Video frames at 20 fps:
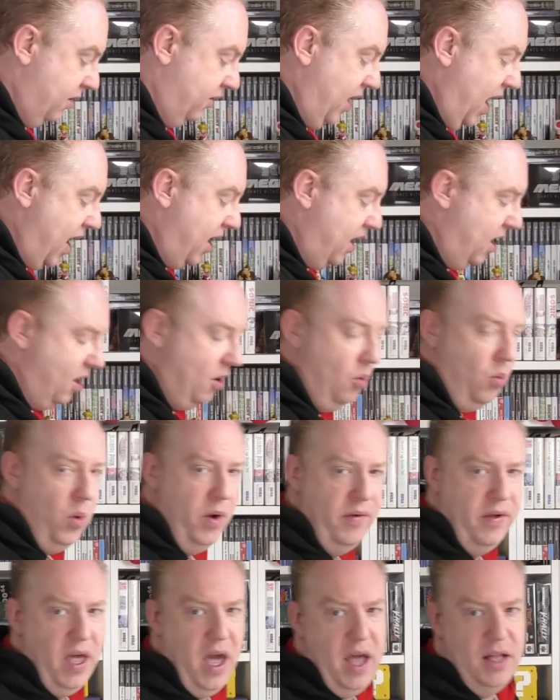Then
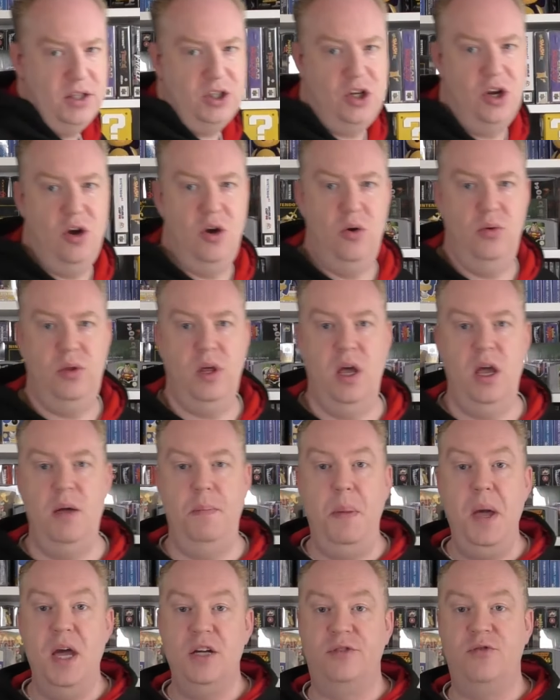we get to the
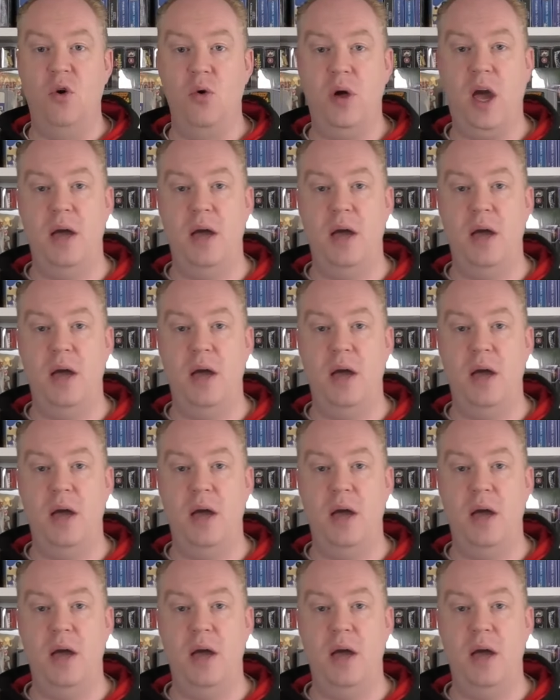PS4